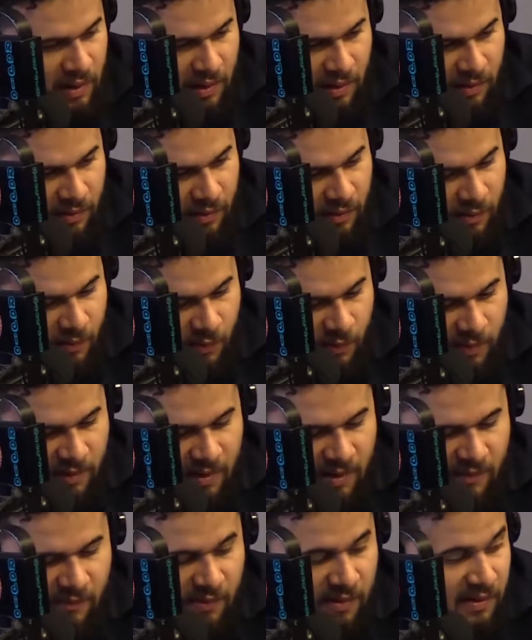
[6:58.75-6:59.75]
And I think we
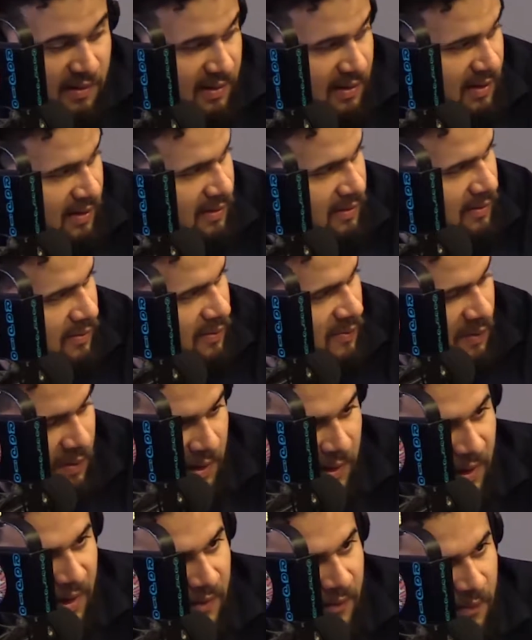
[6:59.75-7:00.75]
have hit that.
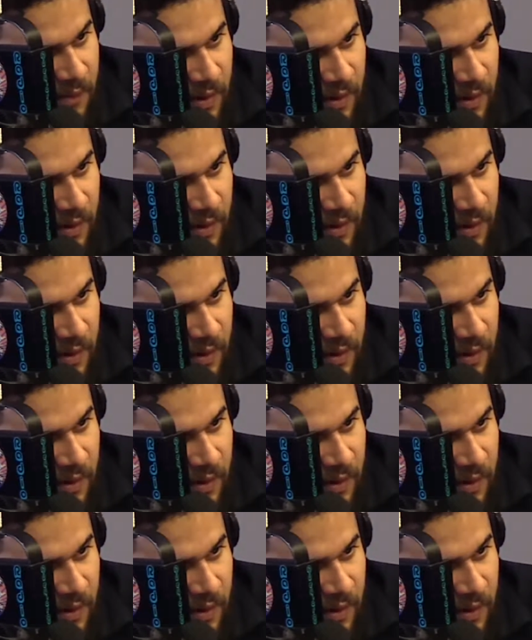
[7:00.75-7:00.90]
We have